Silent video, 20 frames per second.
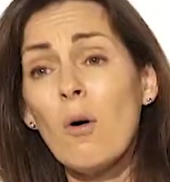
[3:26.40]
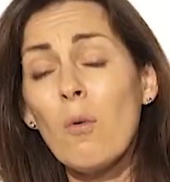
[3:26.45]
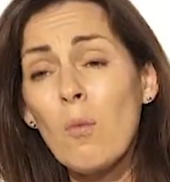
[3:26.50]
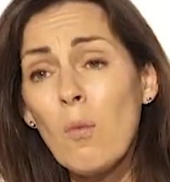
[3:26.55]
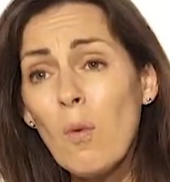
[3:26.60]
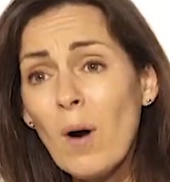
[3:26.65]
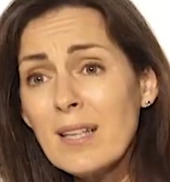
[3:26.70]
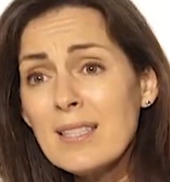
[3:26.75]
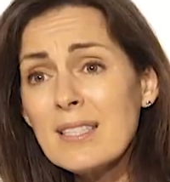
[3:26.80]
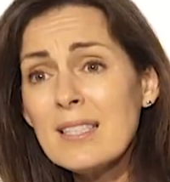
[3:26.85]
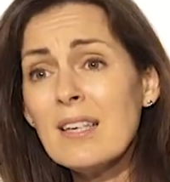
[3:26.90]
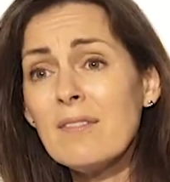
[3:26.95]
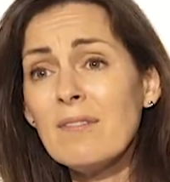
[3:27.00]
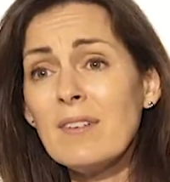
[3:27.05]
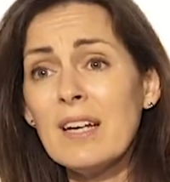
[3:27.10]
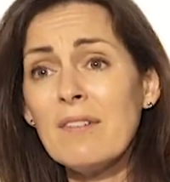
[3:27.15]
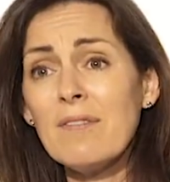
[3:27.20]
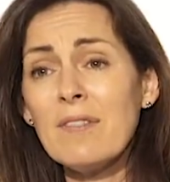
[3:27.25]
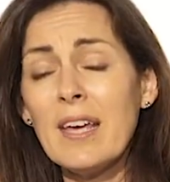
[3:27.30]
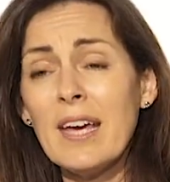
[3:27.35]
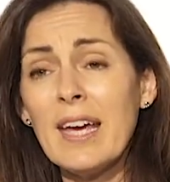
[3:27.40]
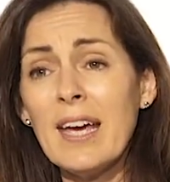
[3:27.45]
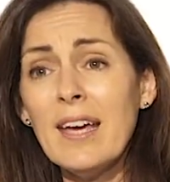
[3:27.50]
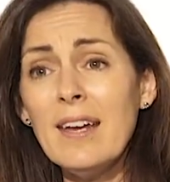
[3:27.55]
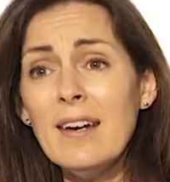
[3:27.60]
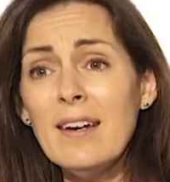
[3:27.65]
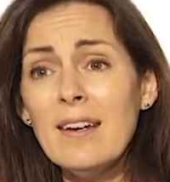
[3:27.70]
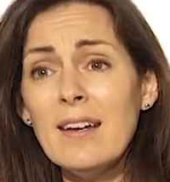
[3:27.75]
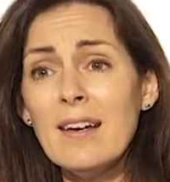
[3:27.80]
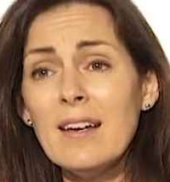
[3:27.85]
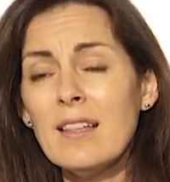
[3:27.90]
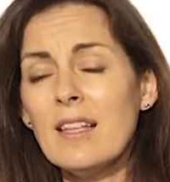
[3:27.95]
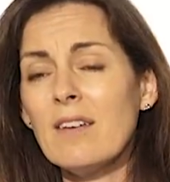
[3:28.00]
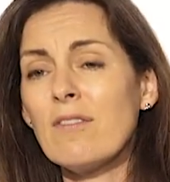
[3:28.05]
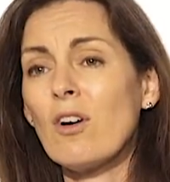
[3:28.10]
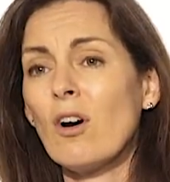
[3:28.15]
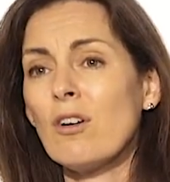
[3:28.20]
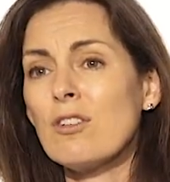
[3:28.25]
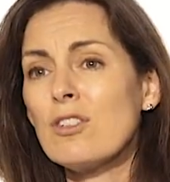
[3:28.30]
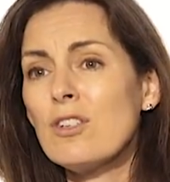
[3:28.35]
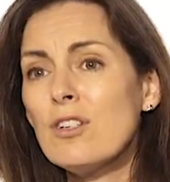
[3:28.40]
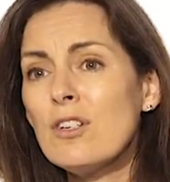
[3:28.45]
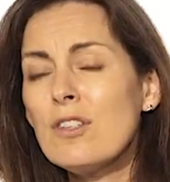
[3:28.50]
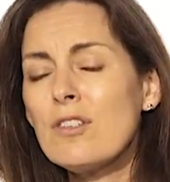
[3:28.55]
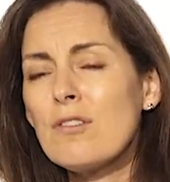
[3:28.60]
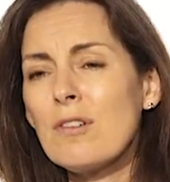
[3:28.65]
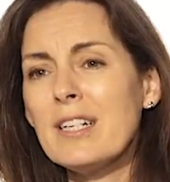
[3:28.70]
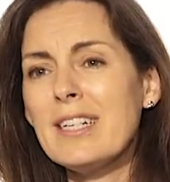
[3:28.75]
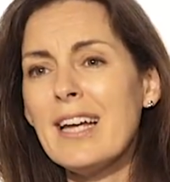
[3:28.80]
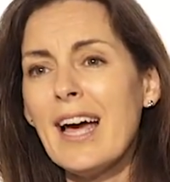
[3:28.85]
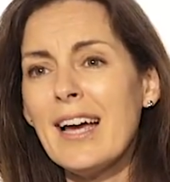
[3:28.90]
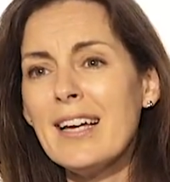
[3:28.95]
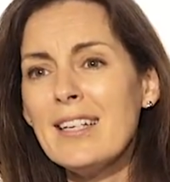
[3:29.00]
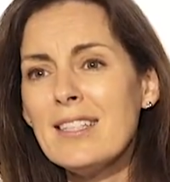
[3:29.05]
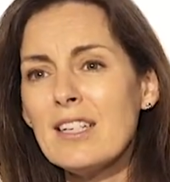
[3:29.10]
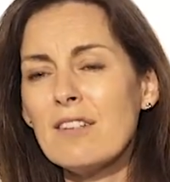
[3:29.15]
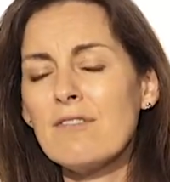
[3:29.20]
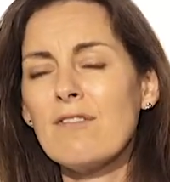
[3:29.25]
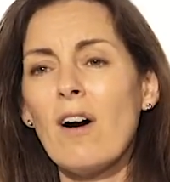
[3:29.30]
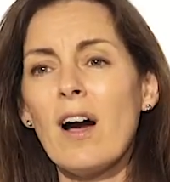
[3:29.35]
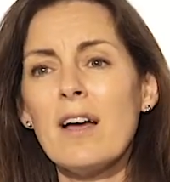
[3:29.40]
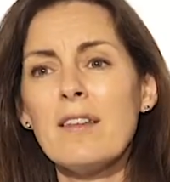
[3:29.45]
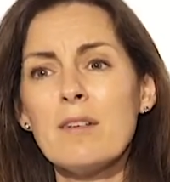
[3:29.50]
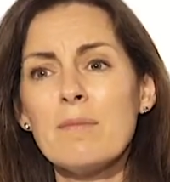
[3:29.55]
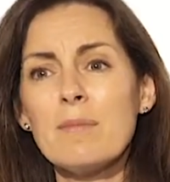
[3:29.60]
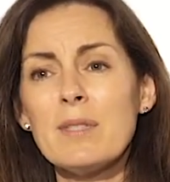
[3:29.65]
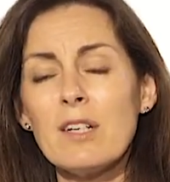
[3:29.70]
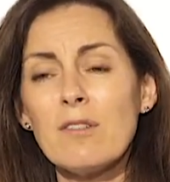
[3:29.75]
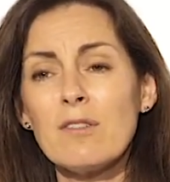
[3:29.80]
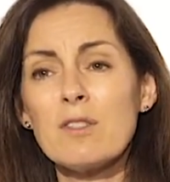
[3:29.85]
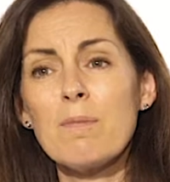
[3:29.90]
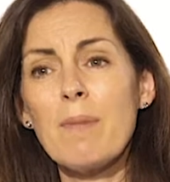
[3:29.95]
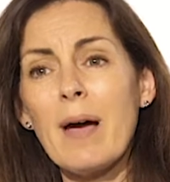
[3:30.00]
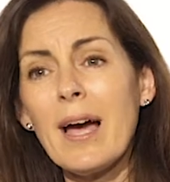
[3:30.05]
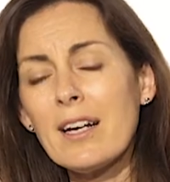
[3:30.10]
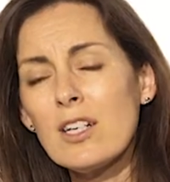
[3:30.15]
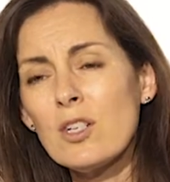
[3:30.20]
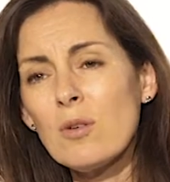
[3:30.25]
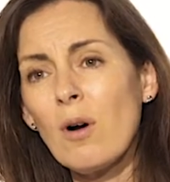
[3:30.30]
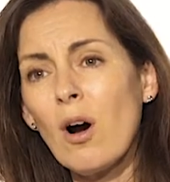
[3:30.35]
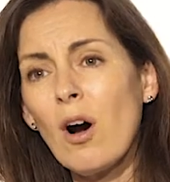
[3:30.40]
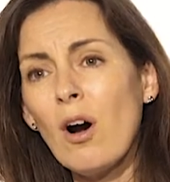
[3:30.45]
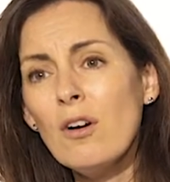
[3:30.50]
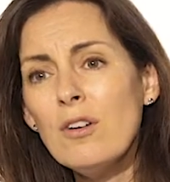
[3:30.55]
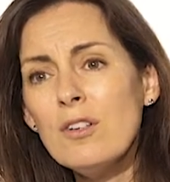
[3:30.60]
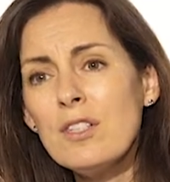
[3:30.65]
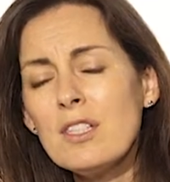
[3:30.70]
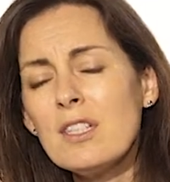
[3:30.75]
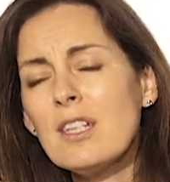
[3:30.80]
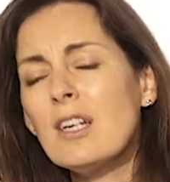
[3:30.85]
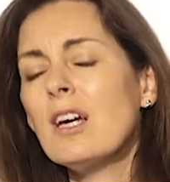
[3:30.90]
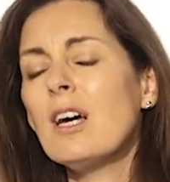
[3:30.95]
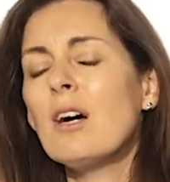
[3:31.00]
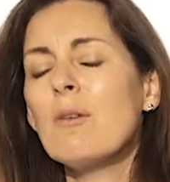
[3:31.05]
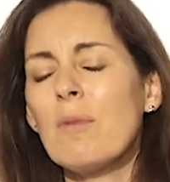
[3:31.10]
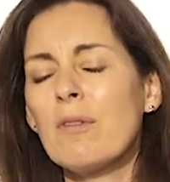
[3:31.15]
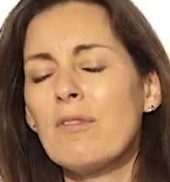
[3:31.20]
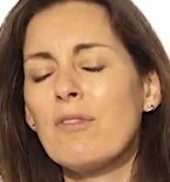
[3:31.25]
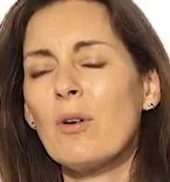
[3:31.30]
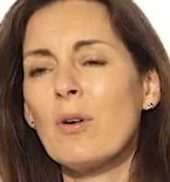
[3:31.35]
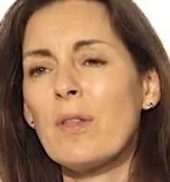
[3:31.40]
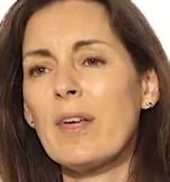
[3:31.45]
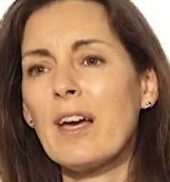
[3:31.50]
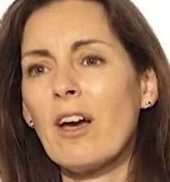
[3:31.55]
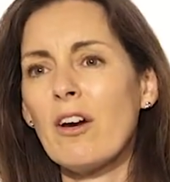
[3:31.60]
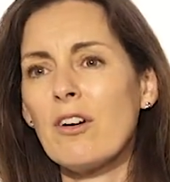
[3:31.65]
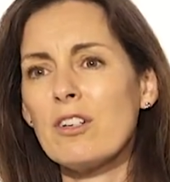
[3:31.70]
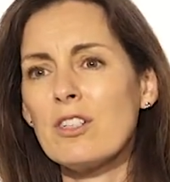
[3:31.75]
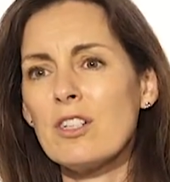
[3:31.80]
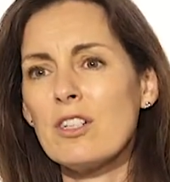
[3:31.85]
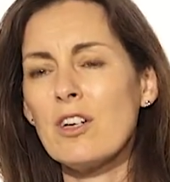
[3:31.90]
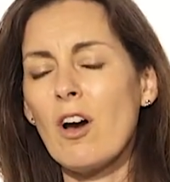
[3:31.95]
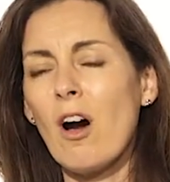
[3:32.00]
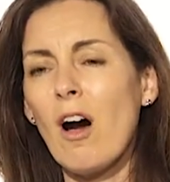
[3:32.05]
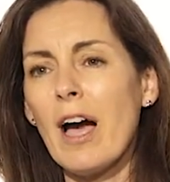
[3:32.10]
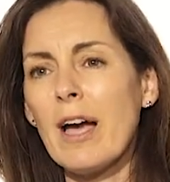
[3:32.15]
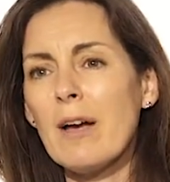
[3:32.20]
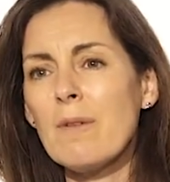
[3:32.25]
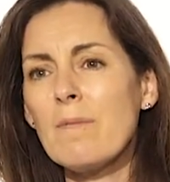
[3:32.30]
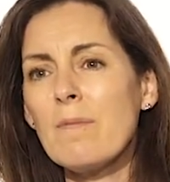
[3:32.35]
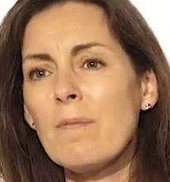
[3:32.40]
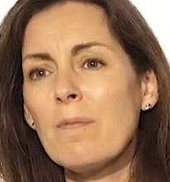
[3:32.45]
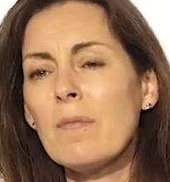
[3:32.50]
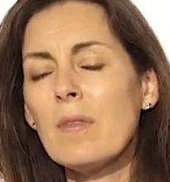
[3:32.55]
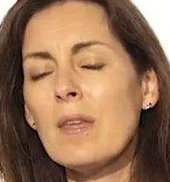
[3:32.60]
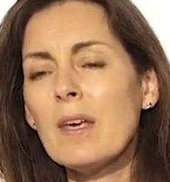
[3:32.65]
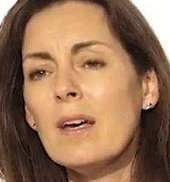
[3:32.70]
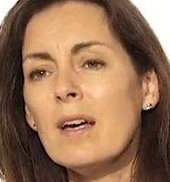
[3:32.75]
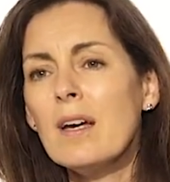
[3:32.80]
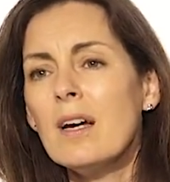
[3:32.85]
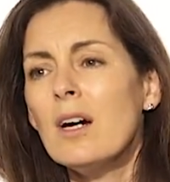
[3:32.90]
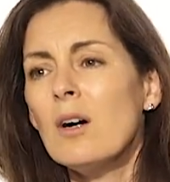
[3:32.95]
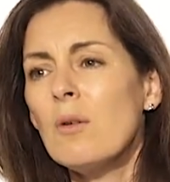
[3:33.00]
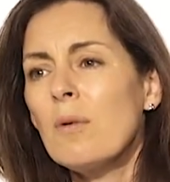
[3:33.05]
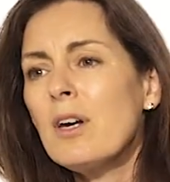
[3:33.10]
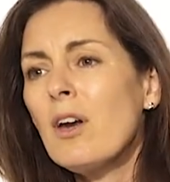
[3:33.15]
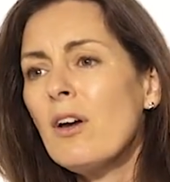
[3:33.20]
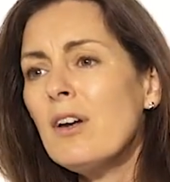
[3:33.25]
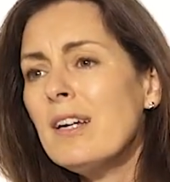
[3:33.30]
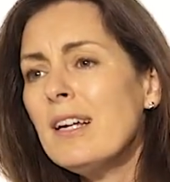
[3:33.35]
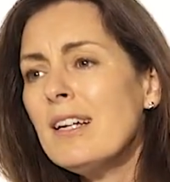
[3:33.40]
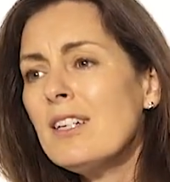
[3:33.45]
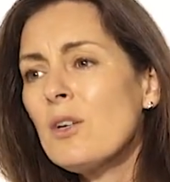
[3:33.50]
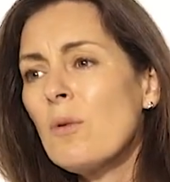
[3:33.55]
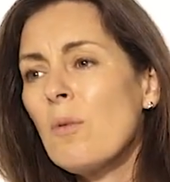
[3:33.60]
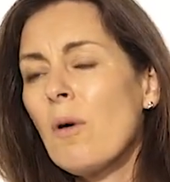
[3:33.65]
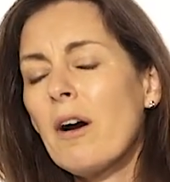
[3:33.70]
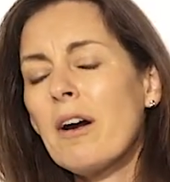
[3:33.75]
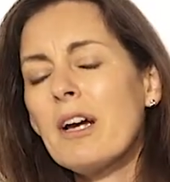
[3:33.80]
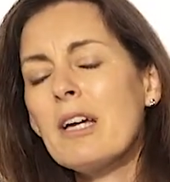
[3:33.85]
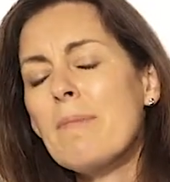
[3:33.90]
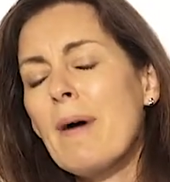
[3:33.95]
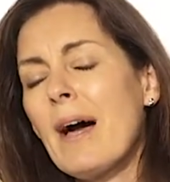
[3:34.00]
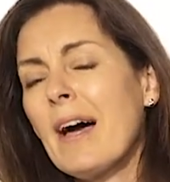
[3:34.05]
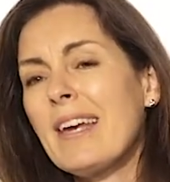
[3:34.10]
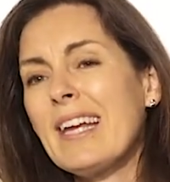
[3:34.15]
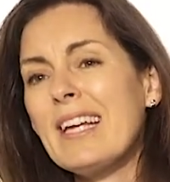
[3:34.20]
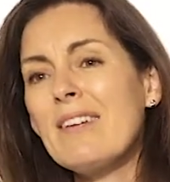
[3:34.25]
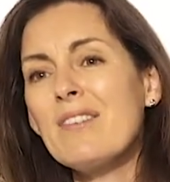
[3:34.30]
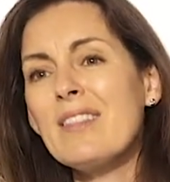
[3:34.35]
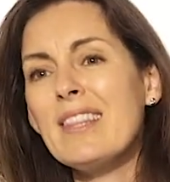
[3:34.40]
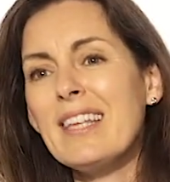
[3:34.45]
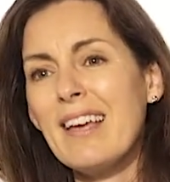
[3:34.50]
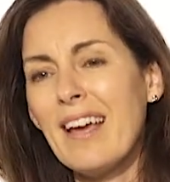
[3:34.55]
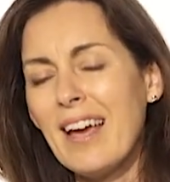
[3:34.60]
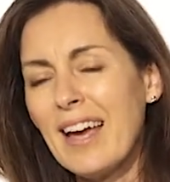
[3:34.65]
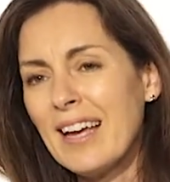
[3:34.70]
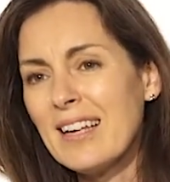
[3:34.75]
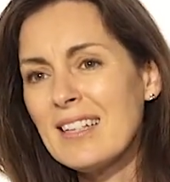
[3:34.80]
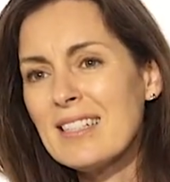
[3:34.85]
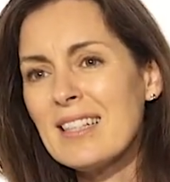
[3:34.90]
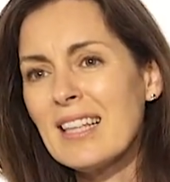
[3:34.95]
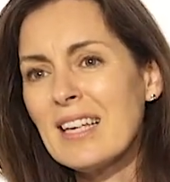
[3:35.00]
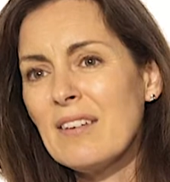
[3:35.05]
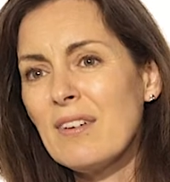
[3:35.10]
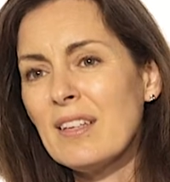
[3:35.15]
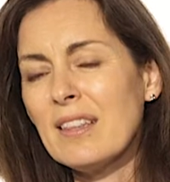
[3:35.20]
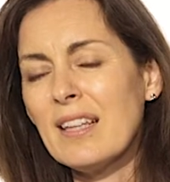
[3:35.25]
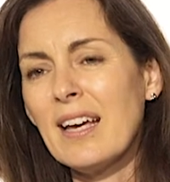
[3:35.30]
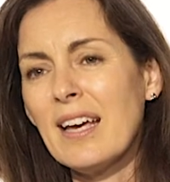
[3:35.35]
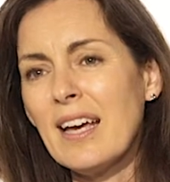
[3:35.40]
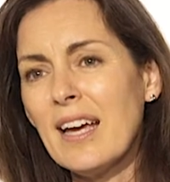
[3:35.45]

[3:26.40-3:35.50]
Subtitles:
Once they've left the head, they've got 2 to 3 days to find themselves back to a host before they're going to die. We don't need to worry about even the eggs leaving the